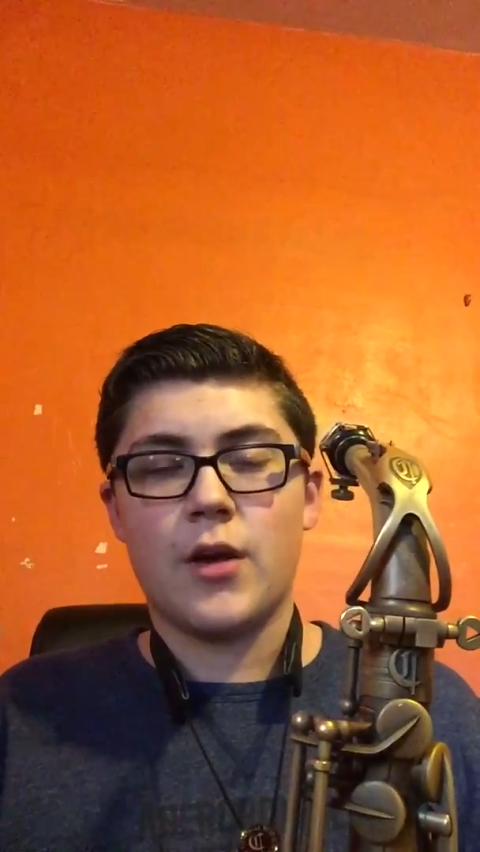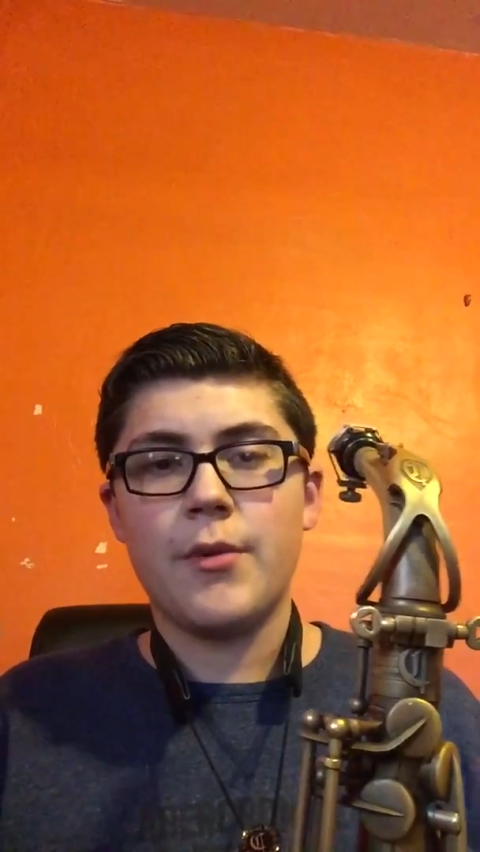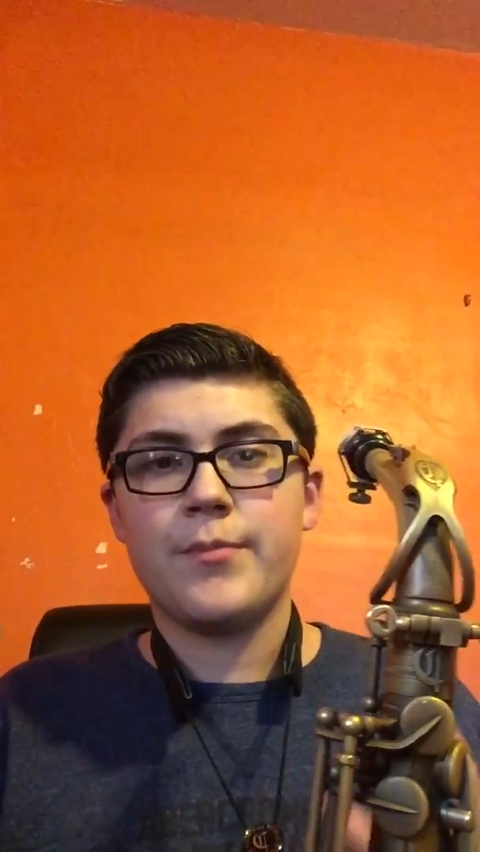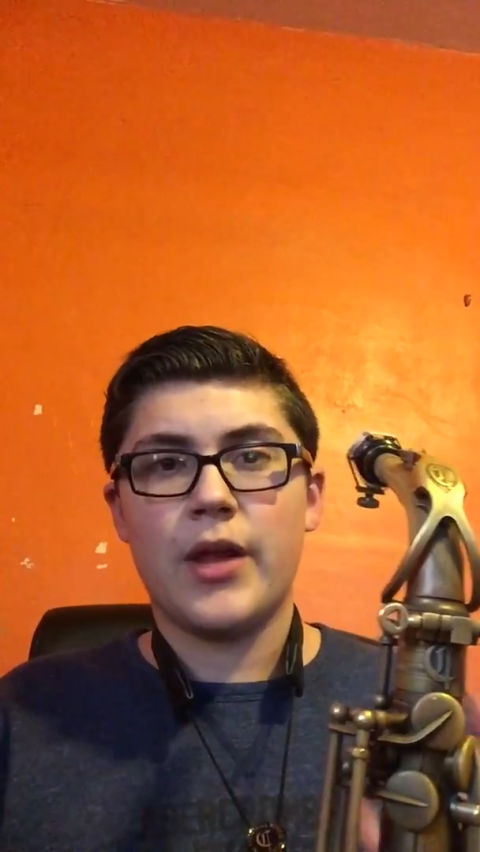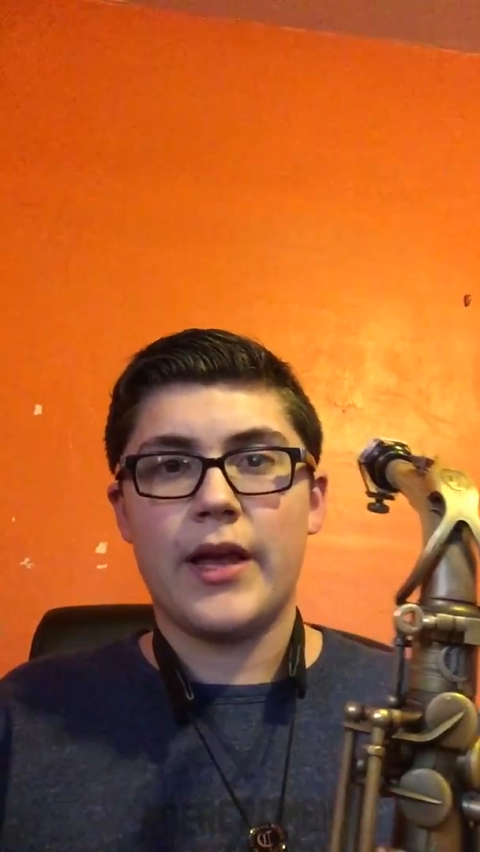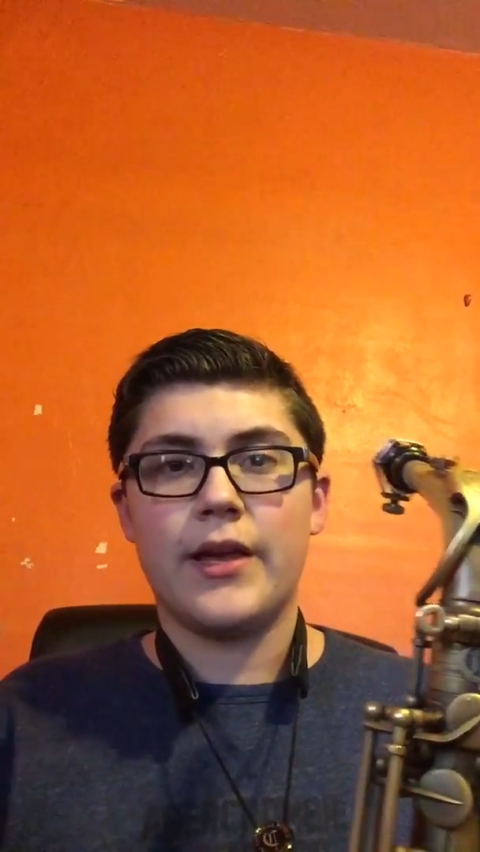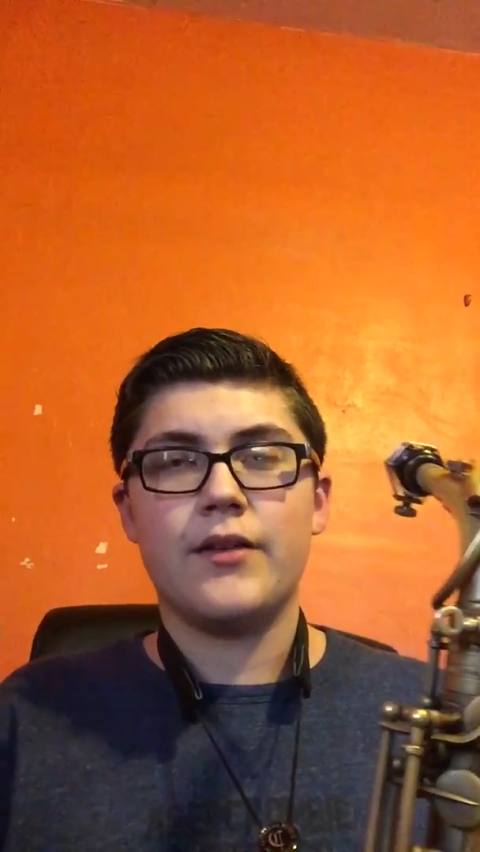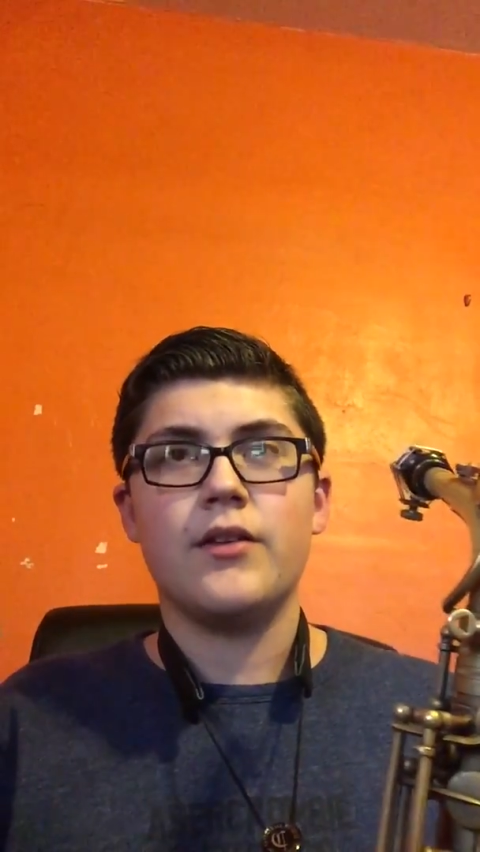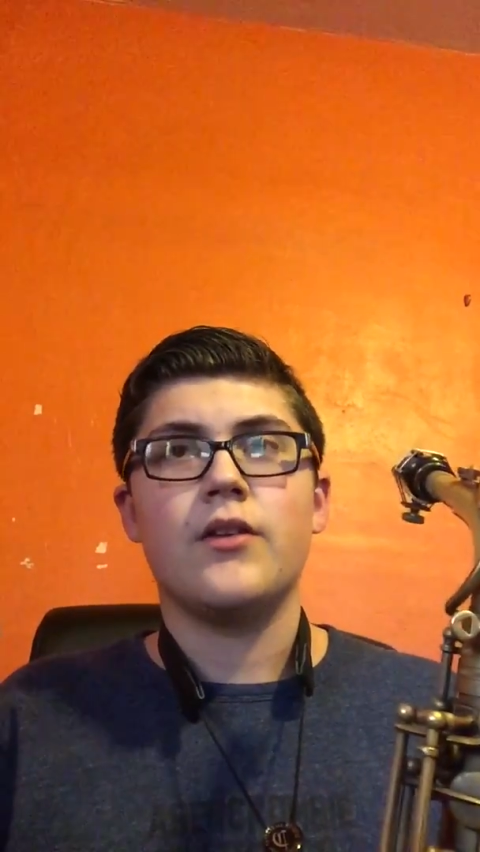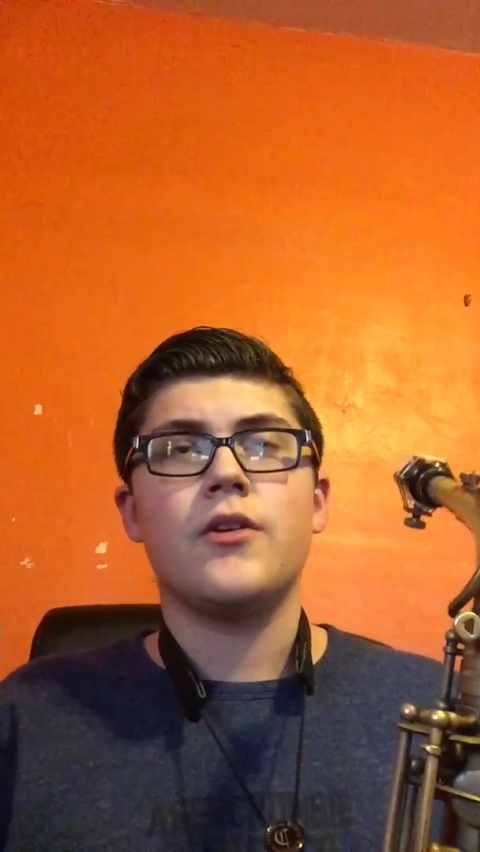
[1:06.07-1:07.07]
So I'm going to play
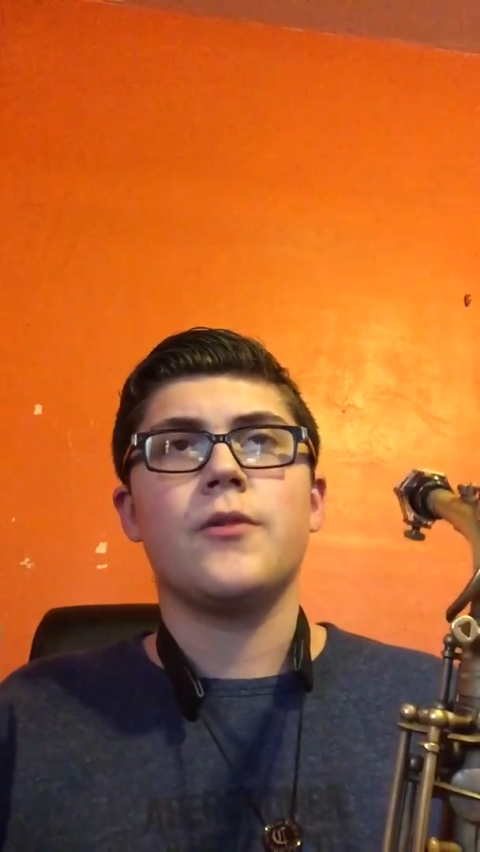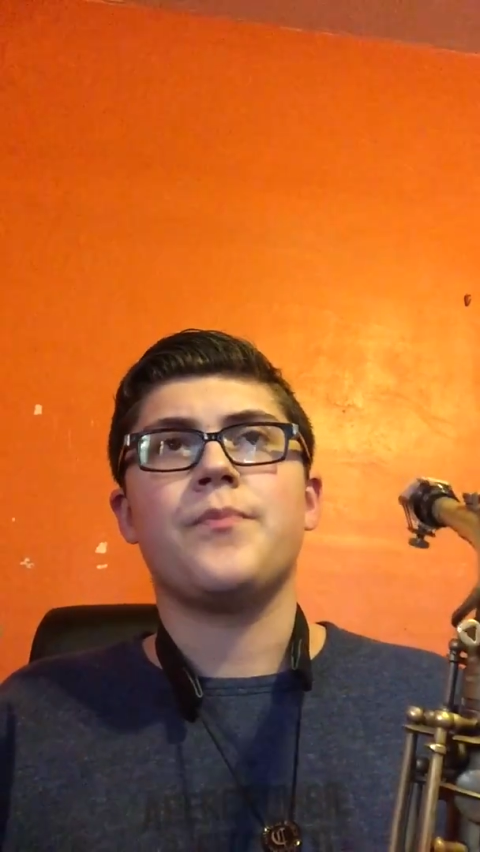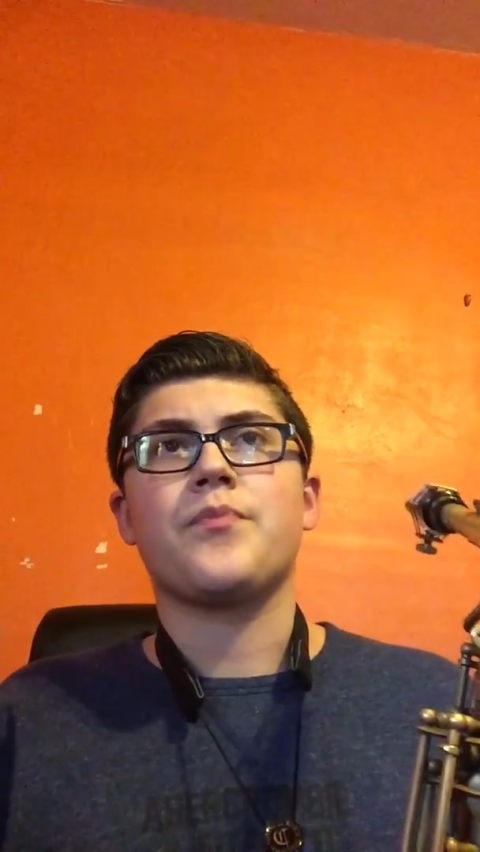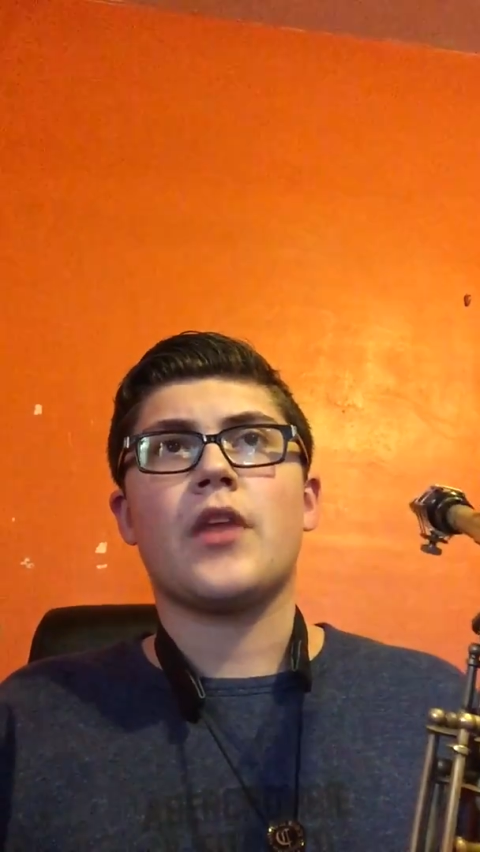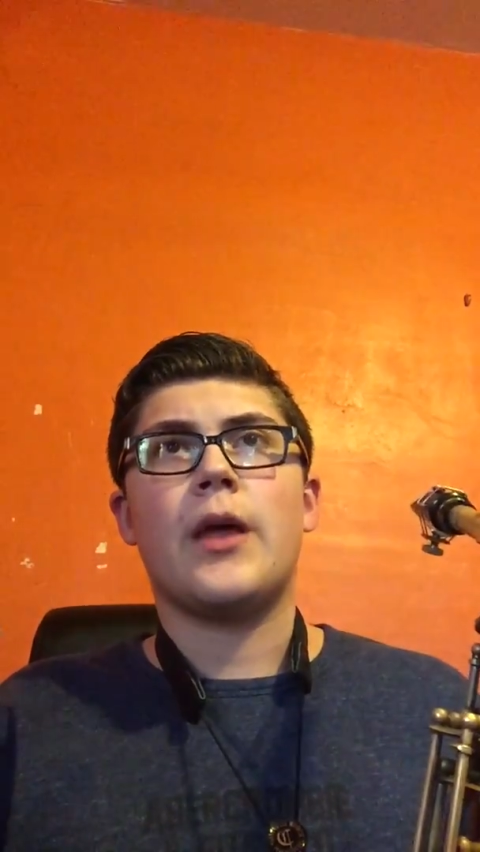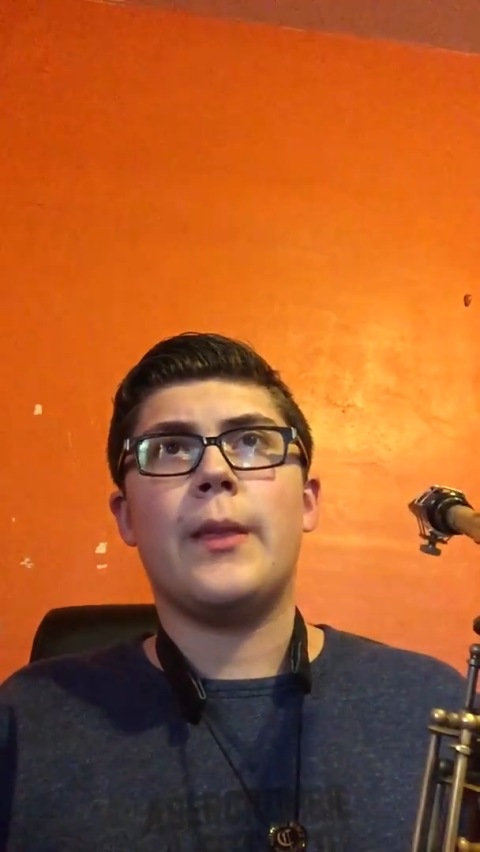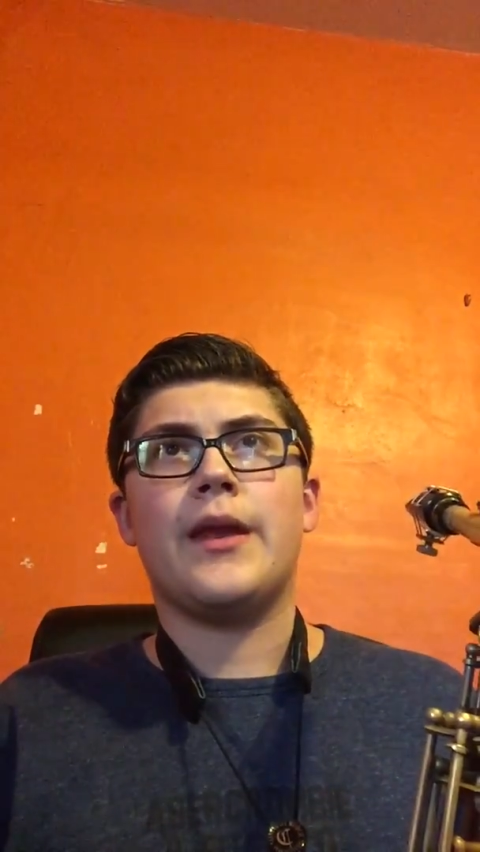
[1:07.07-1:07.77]
it and